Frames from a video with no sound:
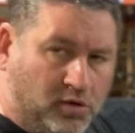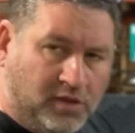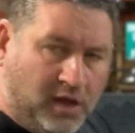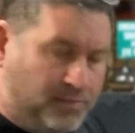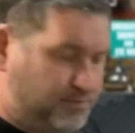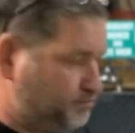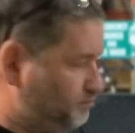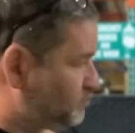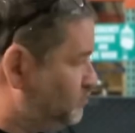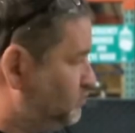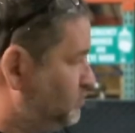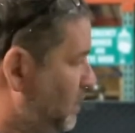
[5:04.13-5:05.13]
They
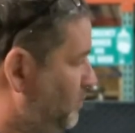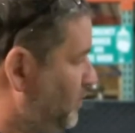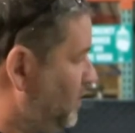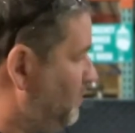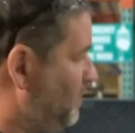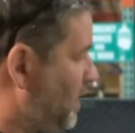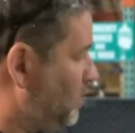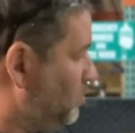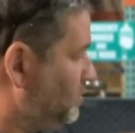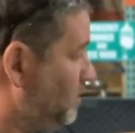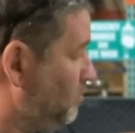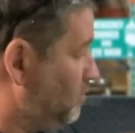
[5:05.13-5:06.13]
put it on back.
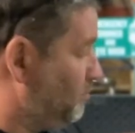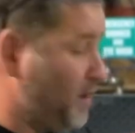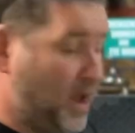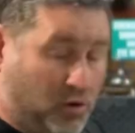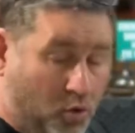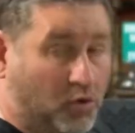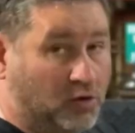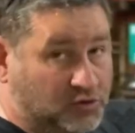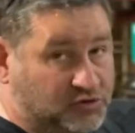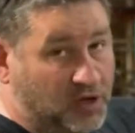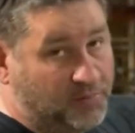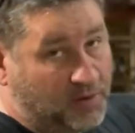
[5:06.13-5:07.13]
They were back ordered,
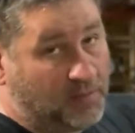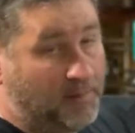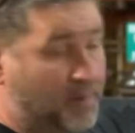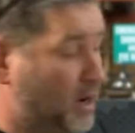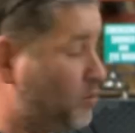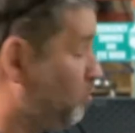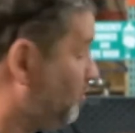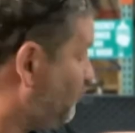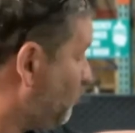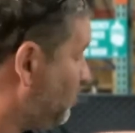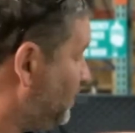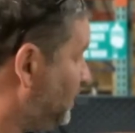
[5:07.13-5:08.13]
so they put them on back order
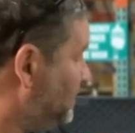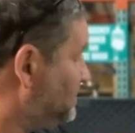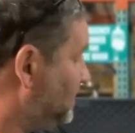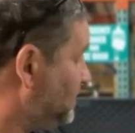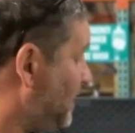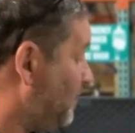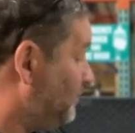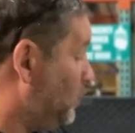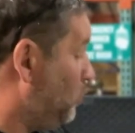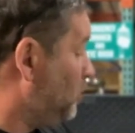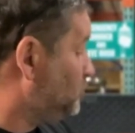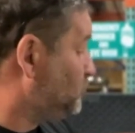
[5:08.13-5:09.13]
for me and they sent it out. They
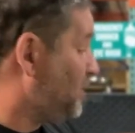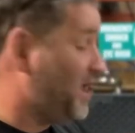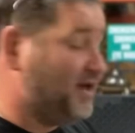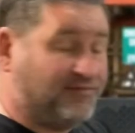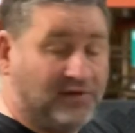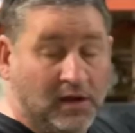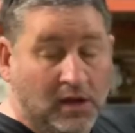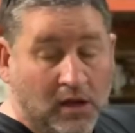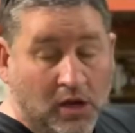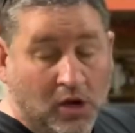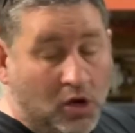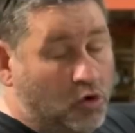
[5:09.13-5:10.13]
also have
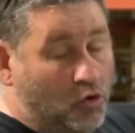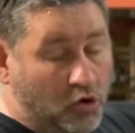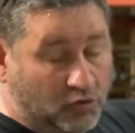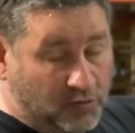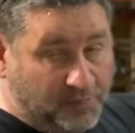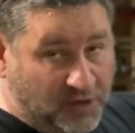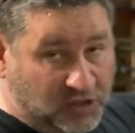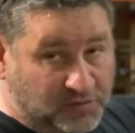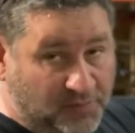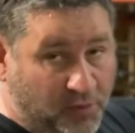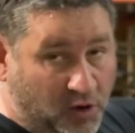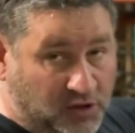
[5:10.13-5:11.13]
all the
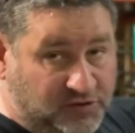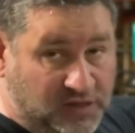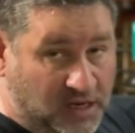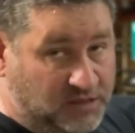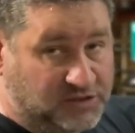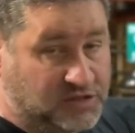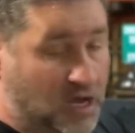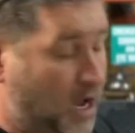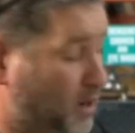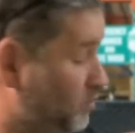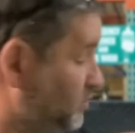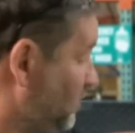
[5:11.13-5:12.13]
replacement parts in
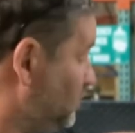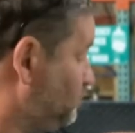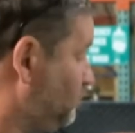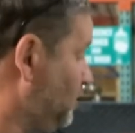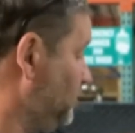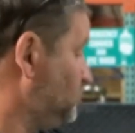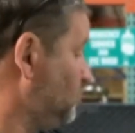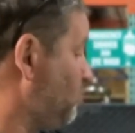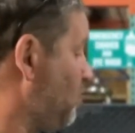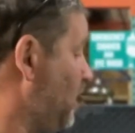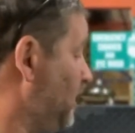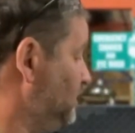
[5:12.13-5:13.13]
stock, which I was pretty
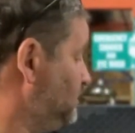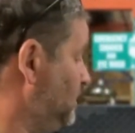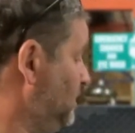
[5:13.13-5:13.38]
surprised.